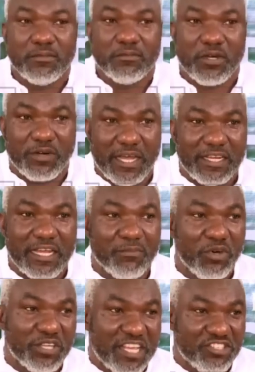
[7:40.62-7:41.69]
But right now,
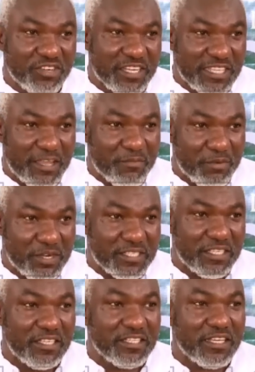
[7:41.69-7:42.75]
more Nigerians are
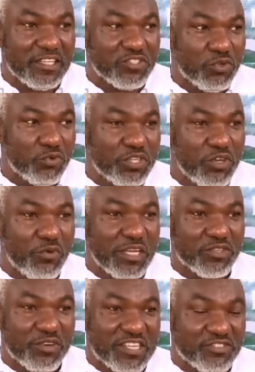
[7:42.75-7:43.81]
embracing it, and so we don't
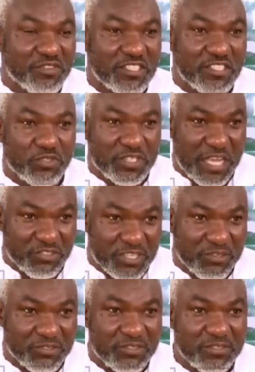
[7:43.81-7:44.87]
want to restrict it to
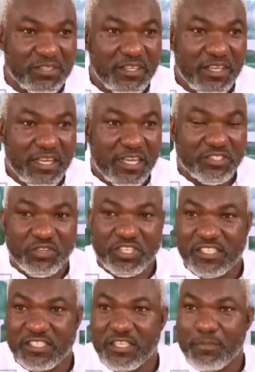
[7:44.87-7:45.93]
South-South. And so it
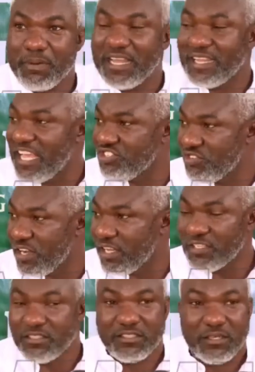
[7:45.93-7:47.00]
is a
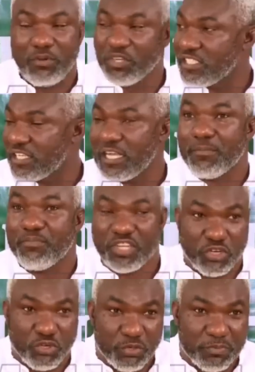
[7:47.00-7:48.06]
pan-Nigerian political
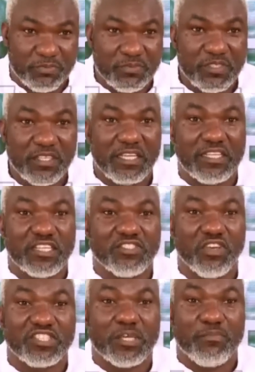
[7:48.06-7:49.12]
pressure group. It is
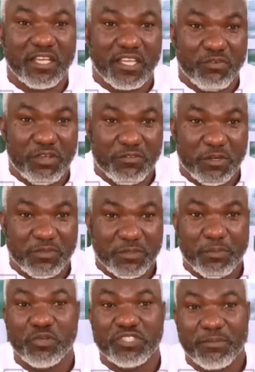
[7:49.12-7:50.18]
not a breakaway from the
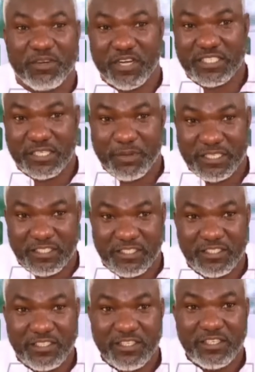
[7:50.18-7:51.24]
People's Democratic Party.
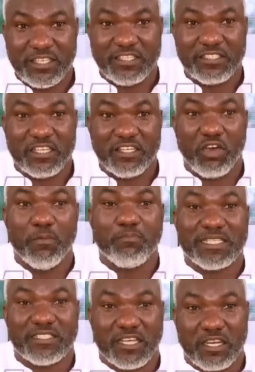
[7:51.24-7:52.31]
It is a
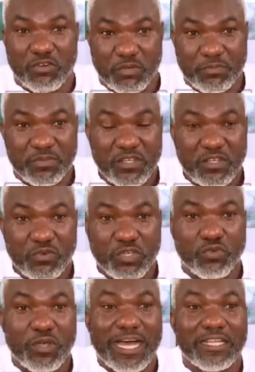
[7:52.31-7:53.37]
non-partisan group
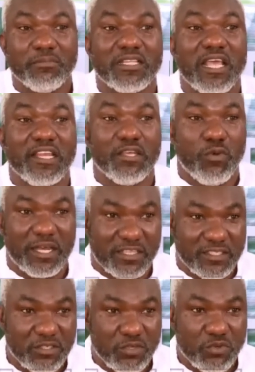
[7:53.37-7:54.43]
which will admit anyone
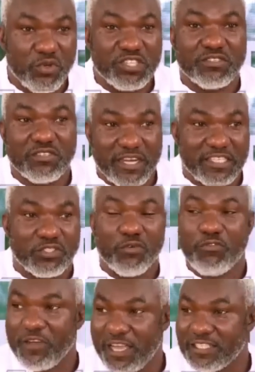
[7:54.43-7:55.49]
who is ready to
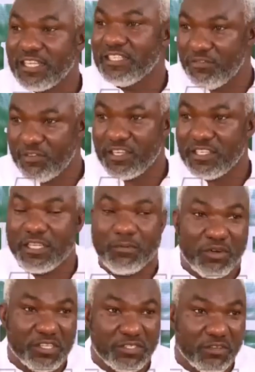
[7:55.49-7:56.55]
fight and defend the
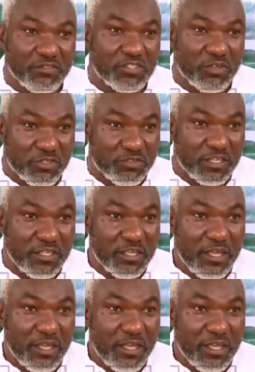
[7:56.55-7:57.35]
democracy of this country.